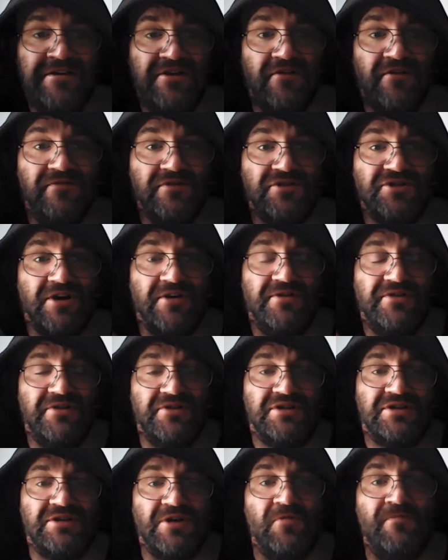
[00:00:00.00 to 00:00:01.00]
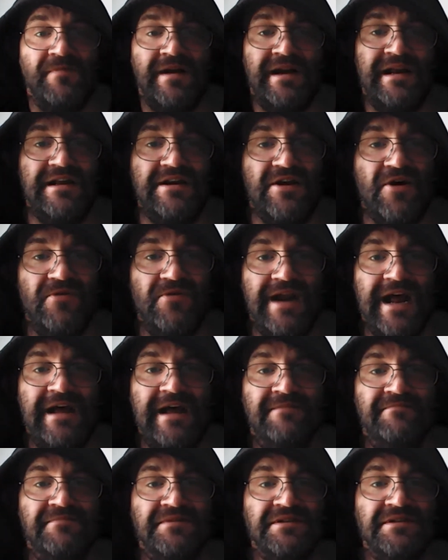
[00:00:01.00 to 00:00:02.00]
Vancouver show, there's so many no
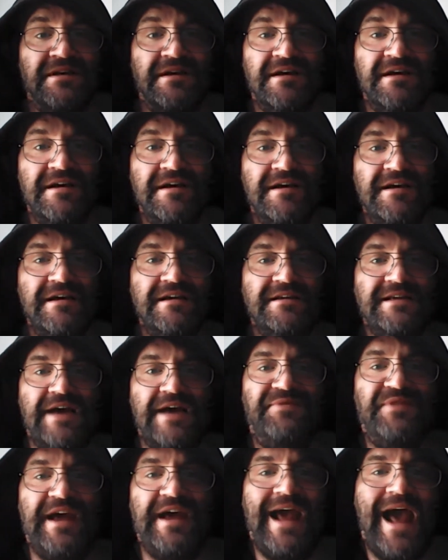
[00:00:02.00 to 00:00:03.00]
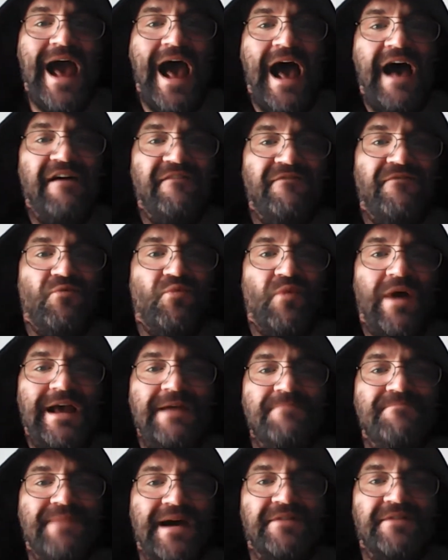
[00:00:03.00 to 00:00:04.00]
names, yet they have
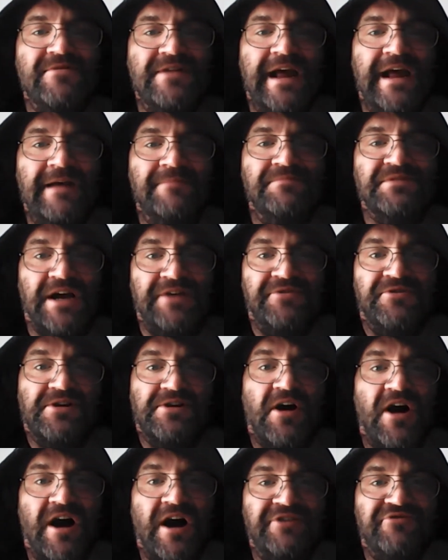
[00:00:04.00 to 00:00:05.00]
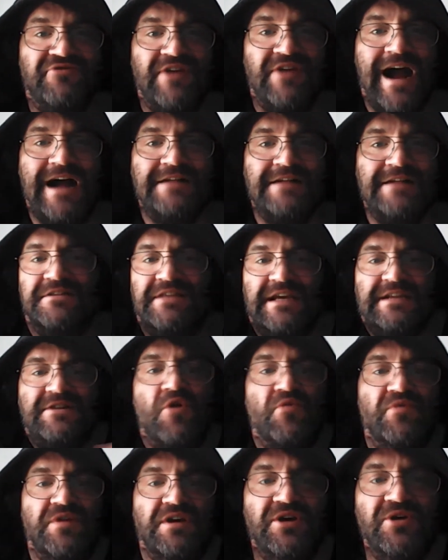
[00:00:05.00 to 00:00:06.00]
way better names under contract that they
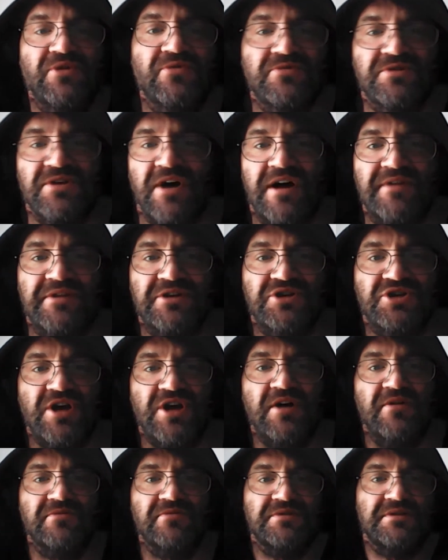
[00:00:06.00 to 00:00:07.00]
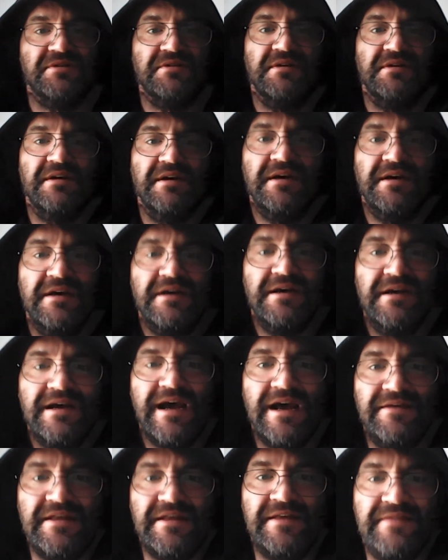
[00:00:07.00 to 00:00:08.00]
don't use on the shows.
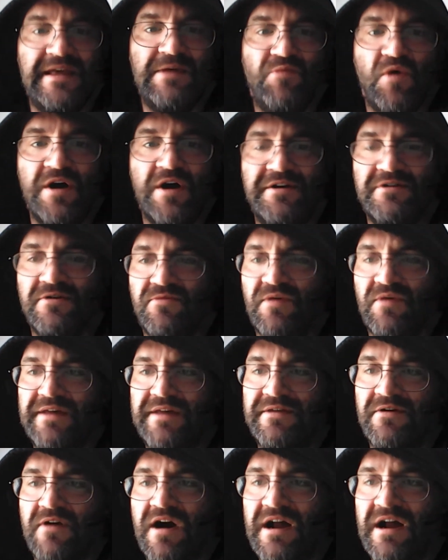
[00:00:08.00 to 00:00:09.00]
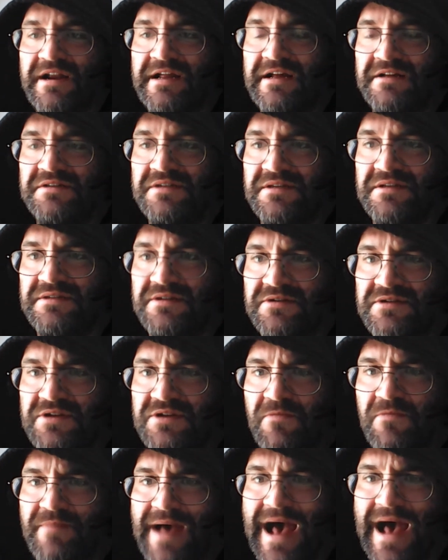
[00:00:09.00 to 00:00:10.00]
And then they wonder why their audiences are
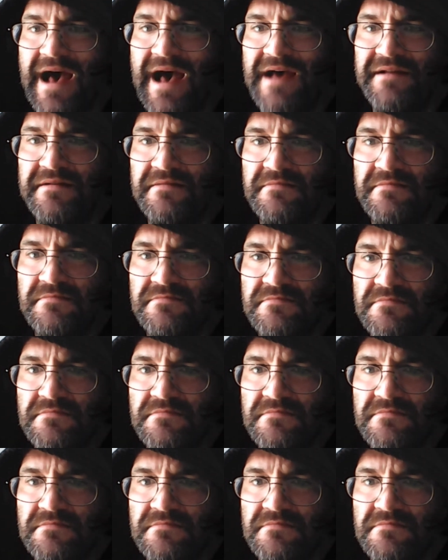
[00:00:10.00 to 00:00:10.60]
so bad.